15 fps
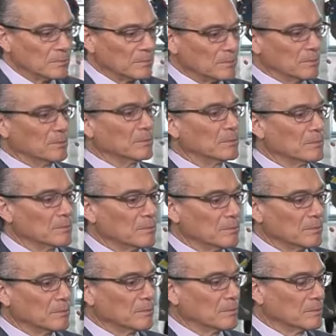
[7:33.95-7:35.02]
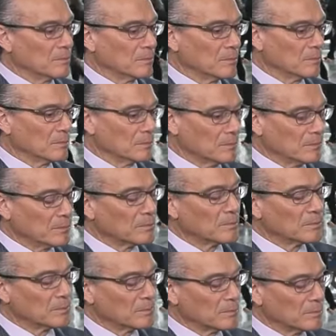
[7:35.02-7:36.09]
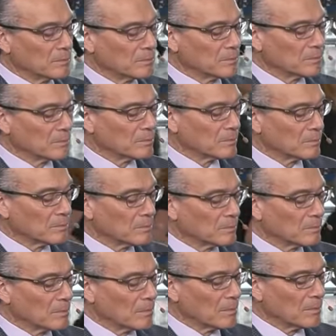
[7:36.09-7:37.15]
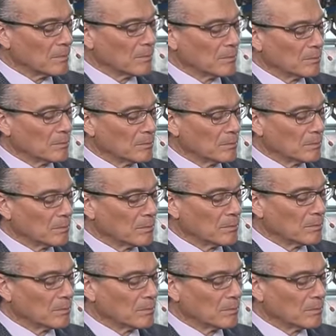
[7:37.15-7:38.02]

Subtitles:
This person isn't speaking.